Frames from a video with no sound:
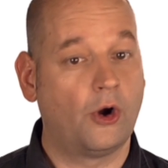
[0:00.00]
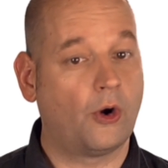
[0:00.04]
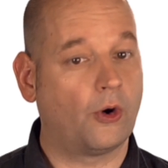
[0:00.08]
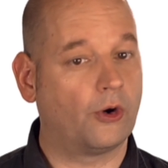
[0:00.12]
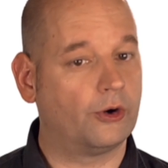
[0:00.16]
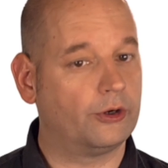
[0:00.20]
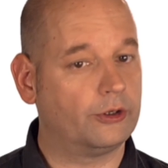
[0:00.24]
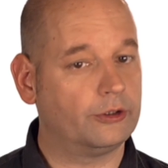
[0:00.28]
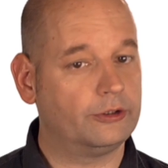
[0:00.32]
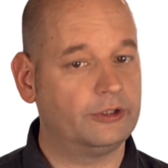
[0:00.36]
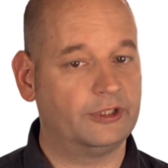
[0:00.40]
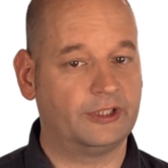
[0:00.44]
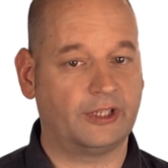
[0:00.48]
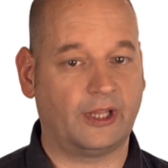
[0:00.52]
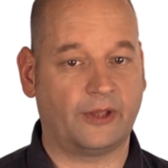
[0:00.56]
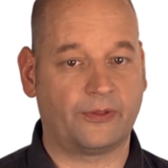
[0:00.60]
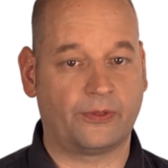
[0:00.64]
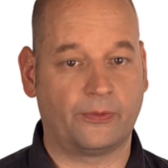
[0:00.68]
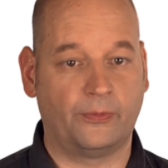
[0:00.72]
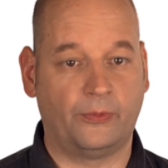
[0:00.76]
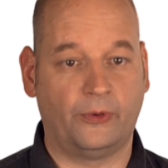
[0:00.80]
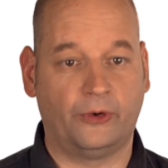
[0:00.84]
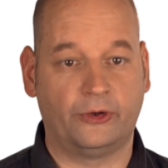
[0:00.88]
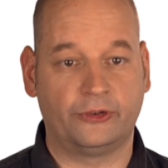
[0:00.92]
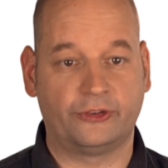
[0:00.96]
or in
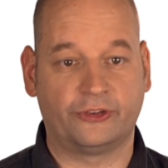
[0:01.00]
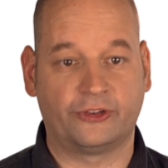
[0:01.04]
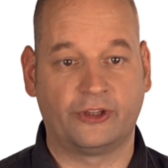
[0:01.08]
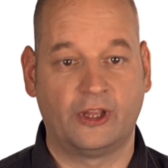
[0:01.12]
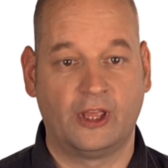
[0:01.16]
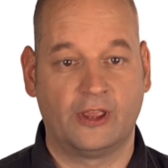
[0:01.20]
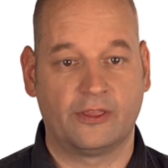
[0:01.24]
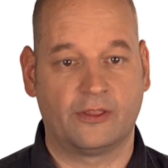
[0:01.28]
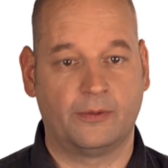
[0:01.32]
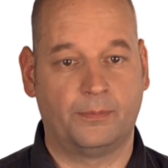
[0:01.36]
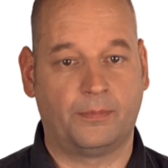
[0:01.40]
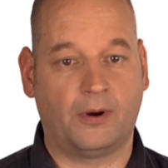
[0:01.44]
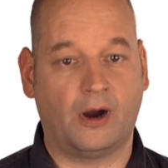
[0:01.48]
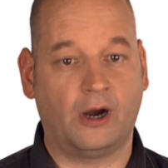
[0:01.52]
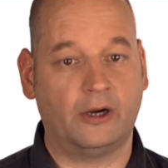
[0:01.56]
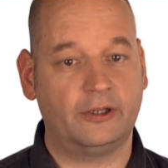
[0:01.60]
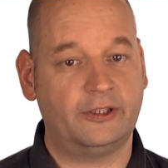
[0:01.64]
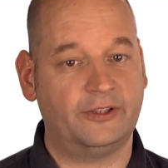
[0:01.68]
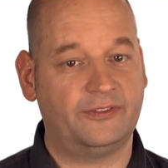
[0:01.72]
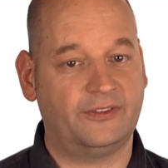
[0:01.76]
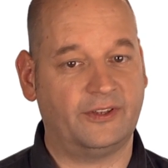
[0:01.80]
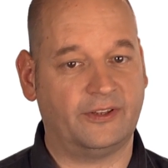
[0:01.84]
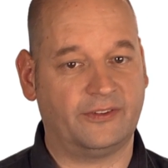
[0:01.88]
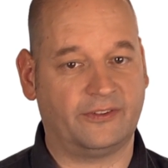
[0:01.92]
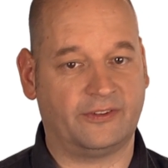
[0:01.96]
other words, the
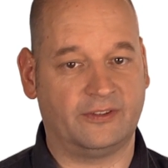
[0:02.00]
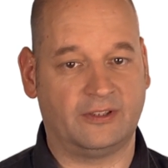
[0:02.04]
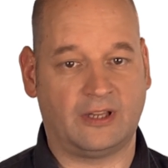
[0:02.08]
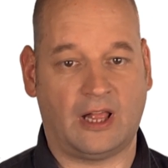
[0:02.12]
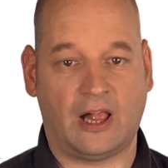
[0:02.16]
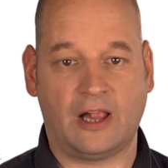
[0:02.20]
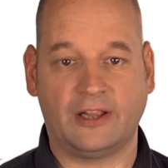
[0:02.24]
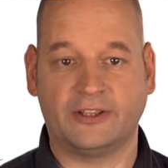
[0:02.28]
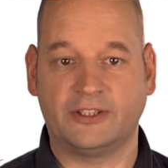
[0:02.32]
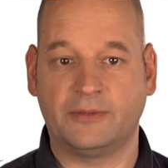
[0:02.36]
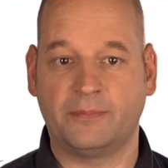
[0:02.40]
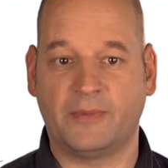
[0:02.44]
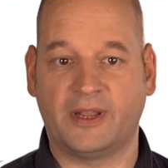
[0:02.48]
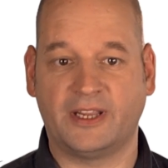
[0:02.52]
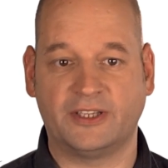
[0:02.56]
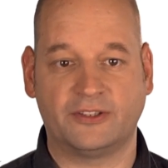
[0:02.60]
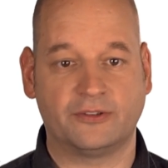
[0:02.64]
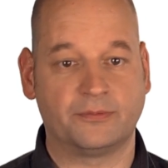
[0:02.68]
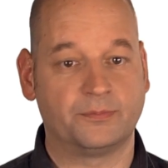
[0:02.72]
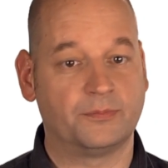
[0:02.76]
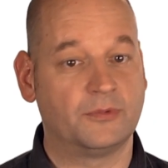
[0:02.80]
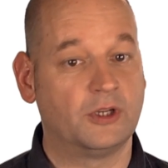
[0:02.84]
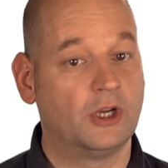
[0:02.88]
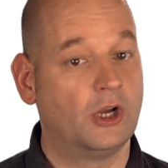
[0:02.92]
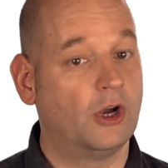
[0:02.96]
party sets an
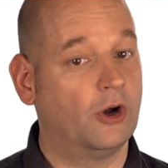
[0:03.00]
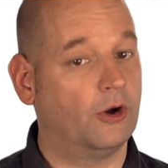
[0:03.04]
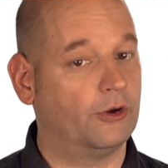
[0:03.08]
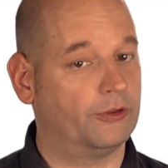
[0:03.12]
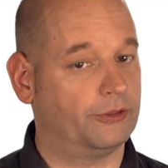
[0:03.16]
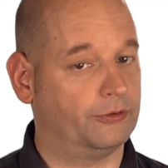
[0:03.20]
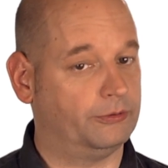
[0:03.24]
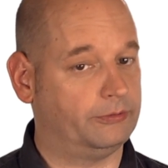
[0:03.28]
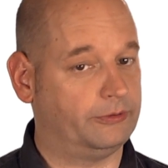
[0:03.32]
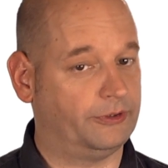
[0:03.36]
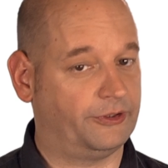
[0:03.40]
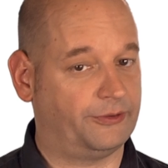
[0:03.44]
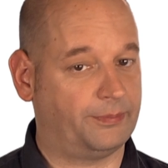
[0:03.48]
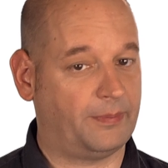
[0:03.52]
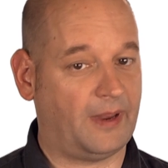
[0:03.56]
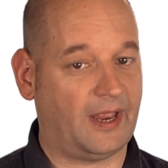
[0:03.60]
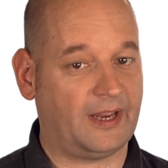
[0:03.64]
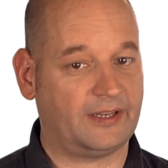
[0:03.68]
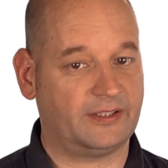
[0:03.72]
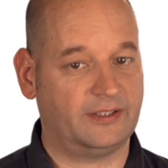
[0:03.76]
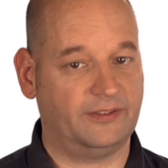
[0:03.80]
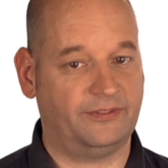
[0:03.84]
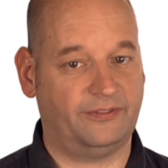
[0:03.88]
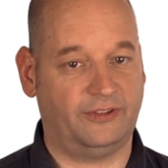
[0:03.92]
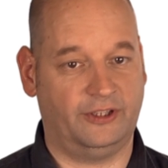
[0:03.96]
ultimatum on the
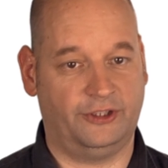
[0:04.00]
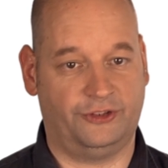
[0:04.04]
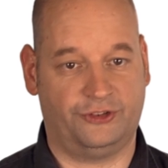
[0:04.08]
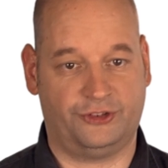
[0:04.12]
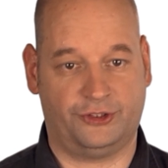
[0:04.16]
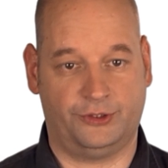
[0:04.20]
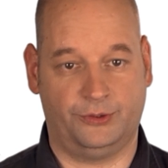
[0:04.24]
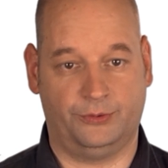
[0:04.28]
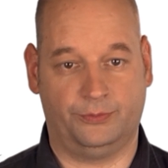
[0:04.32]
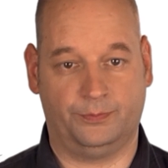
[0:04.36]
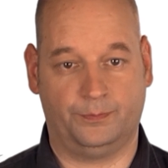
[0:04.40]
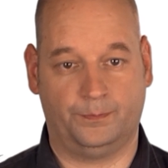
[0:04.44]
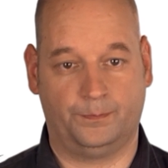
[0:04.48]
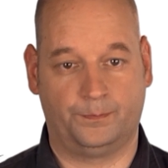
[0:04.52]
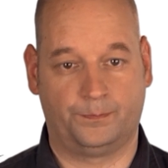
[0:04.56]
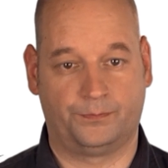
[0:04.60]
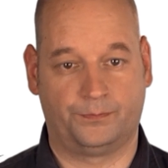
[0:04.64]
respective issue.